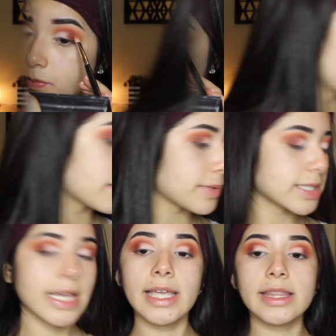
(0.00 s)
And I'm going to
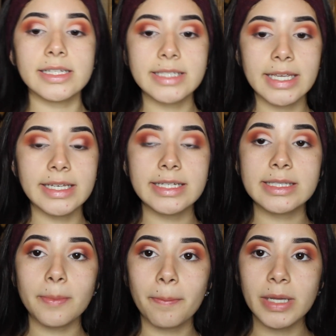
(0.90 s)
be taking the
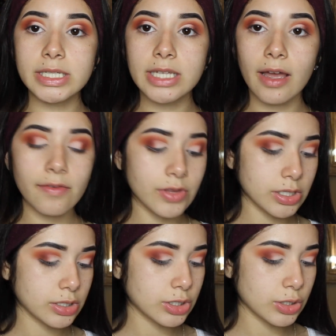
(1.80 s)
teeniest bit of
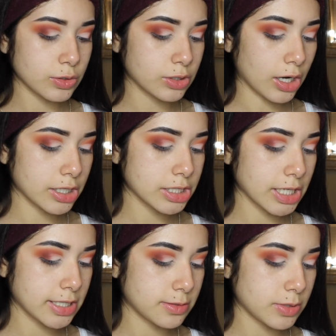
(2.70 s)
the two dark
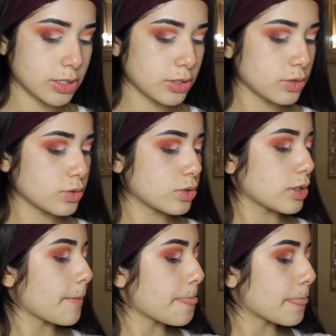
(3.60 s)
shades we used.